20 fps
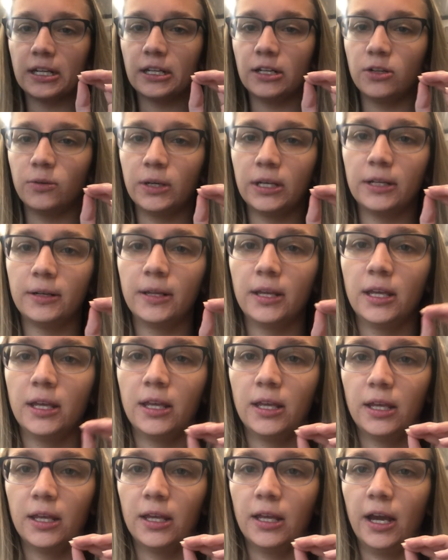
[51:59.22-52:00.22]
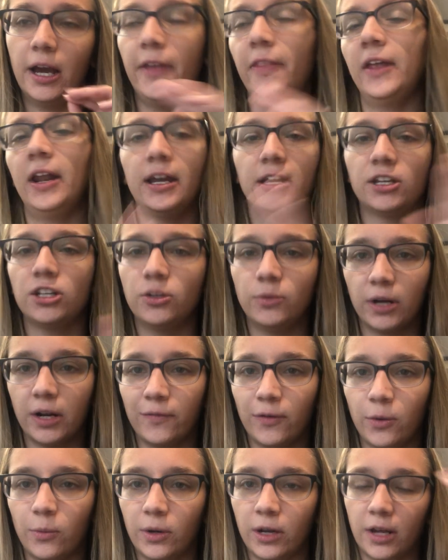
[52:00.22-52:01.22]
into it, and then I can do
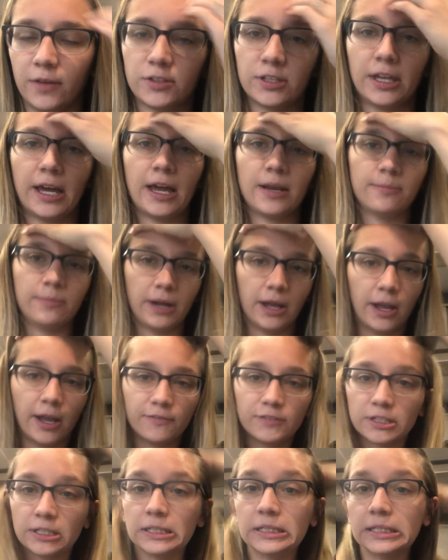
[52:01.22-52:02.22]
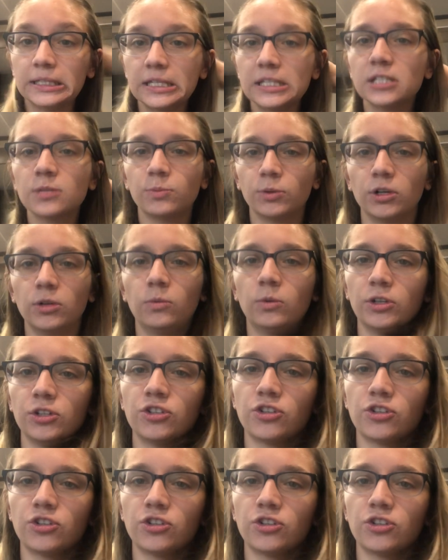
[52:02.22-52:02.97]
whatever I want after that. But I have to at least put 1